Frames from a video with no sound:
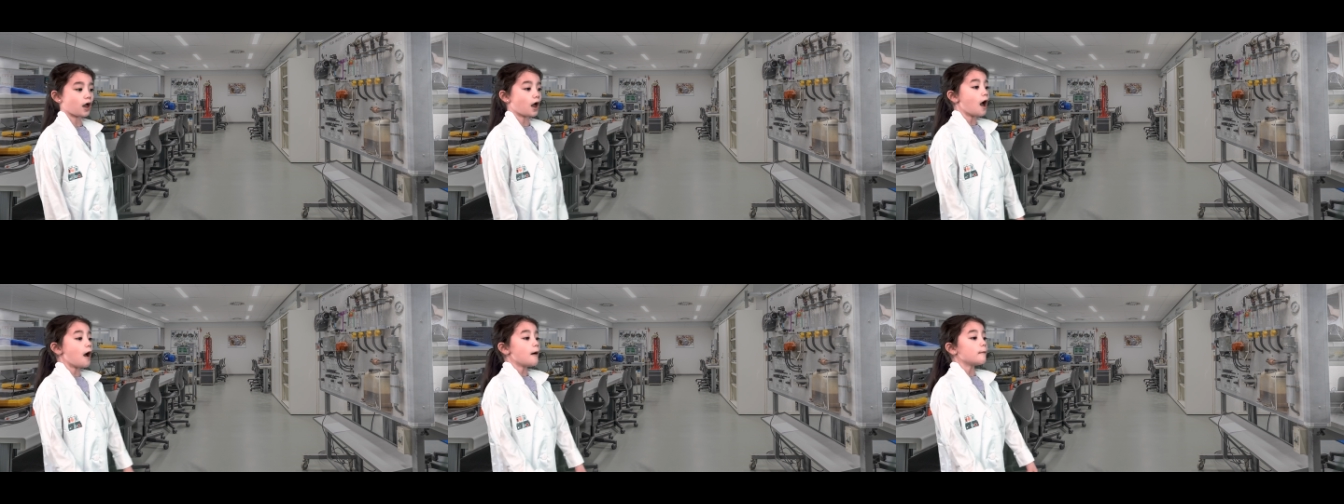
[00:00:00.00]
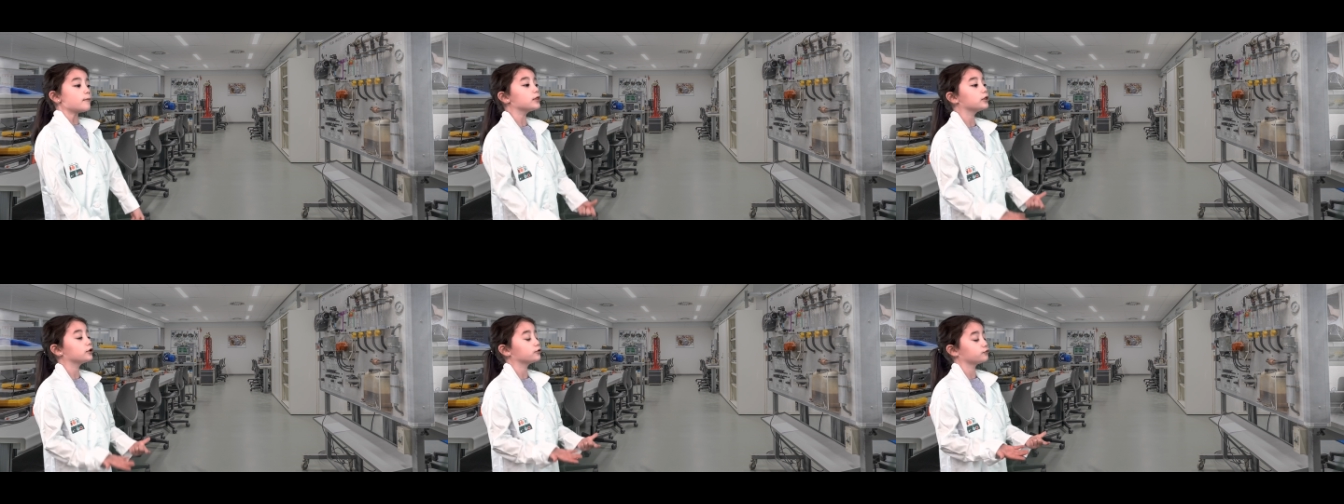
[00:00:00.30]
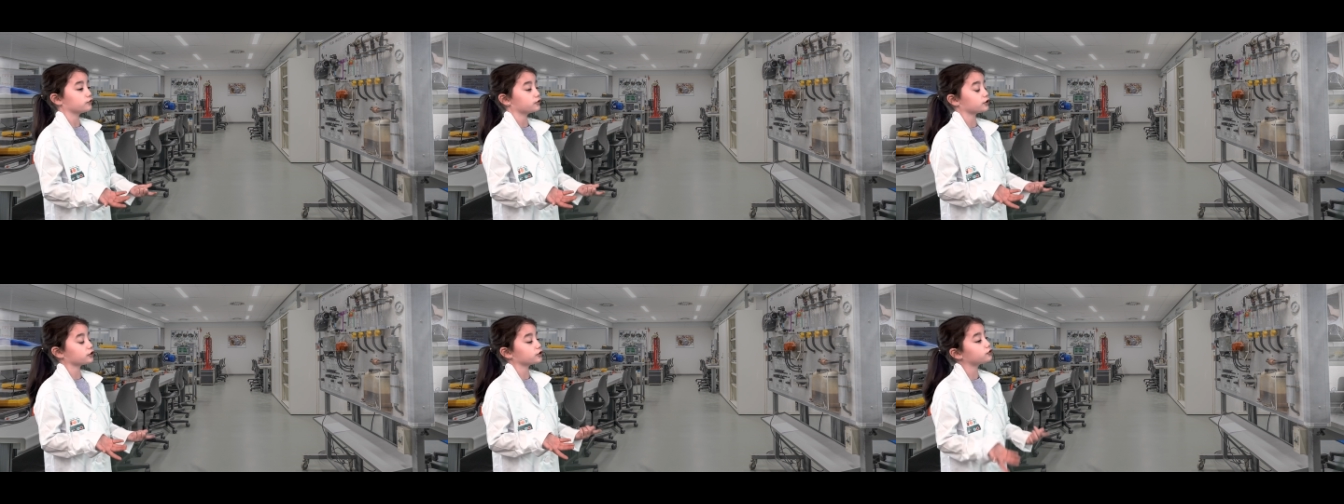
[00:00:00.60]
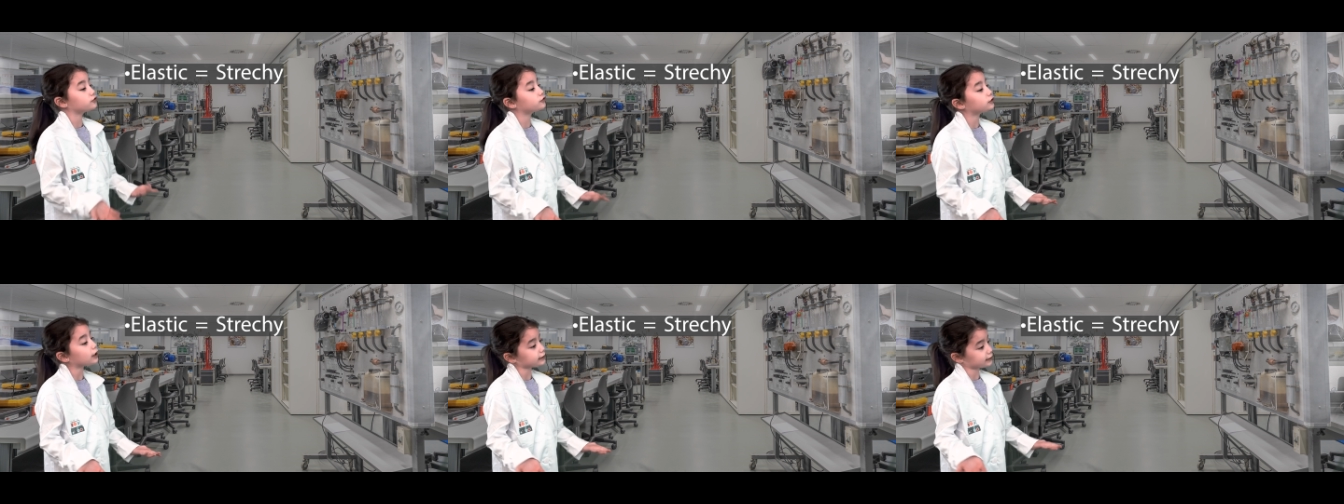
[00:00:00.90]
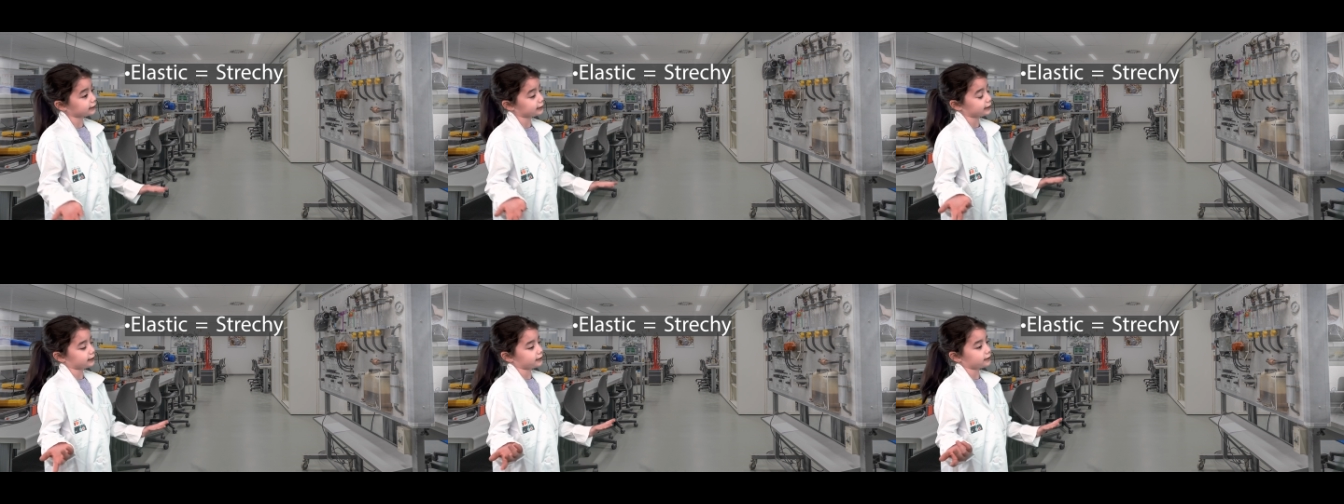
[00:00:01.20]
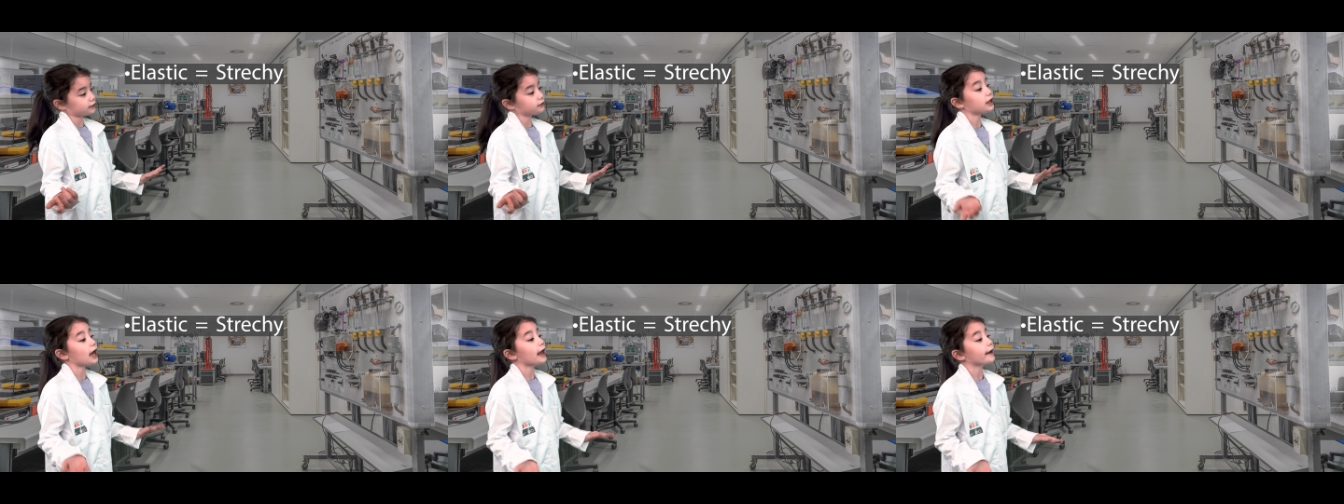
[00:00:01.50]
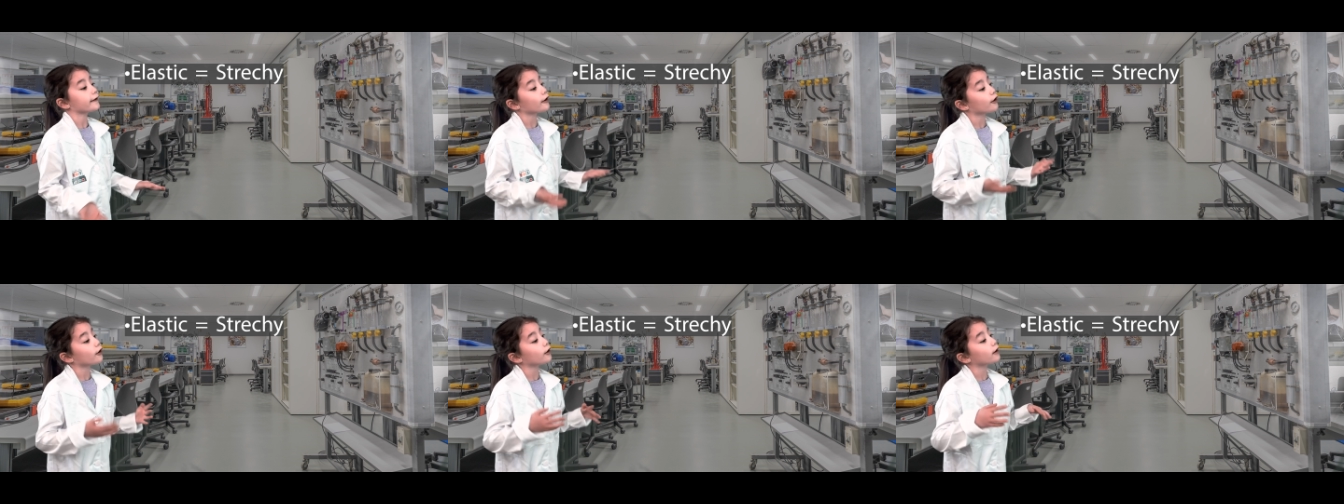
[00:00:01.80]
Balloons are stretchy. They
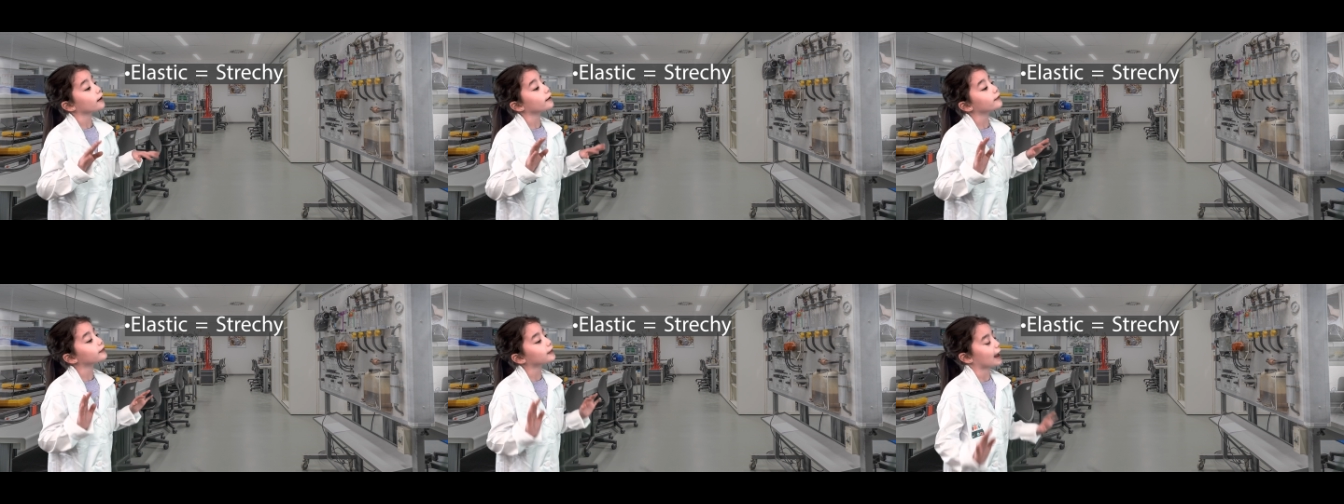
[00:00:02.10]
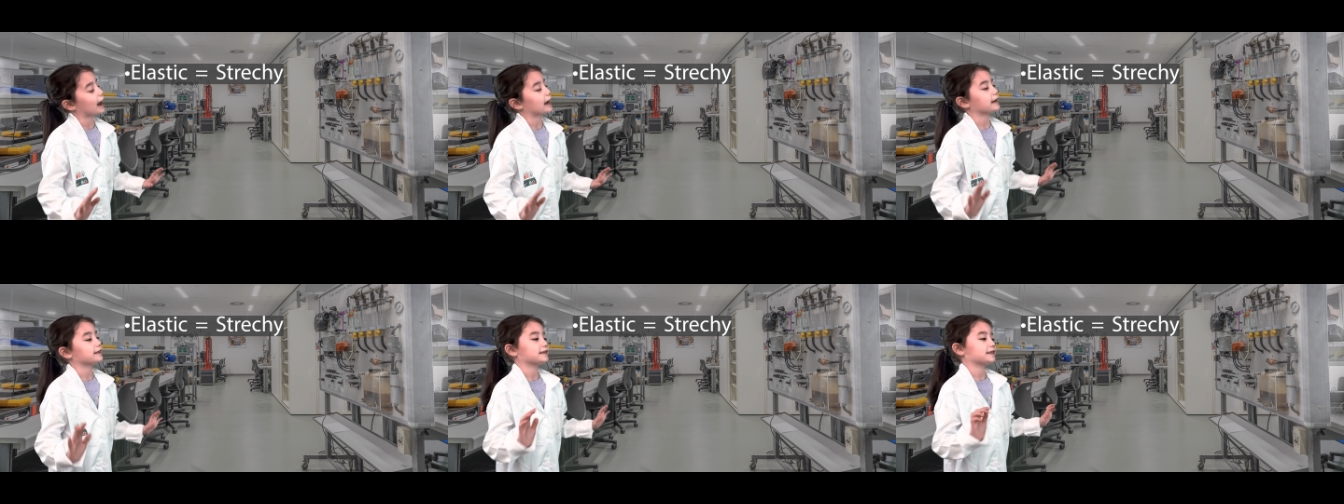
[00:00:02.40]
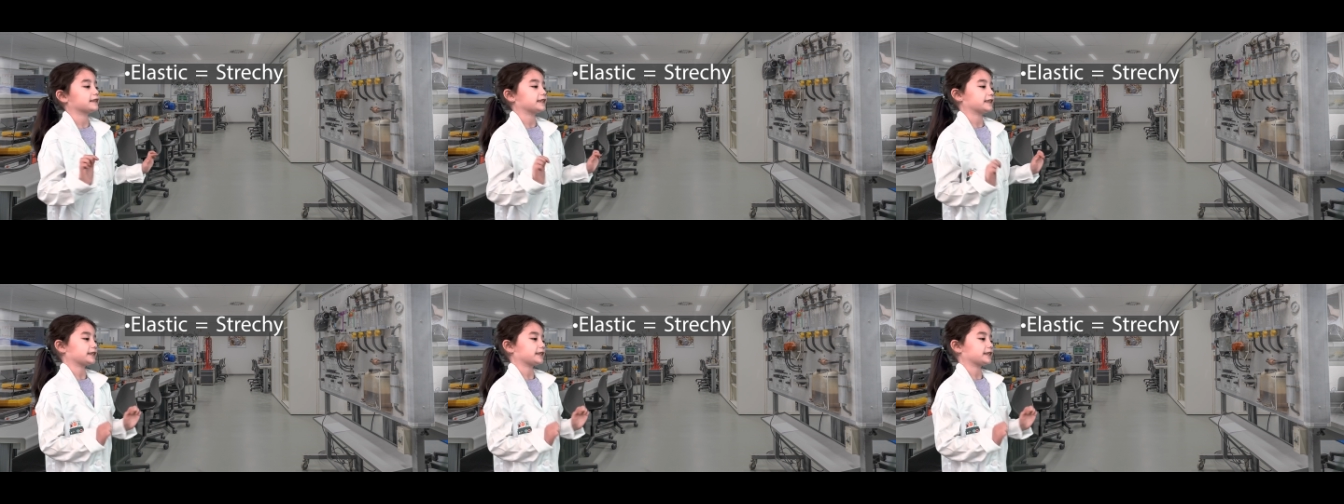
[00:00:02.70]
are elastic.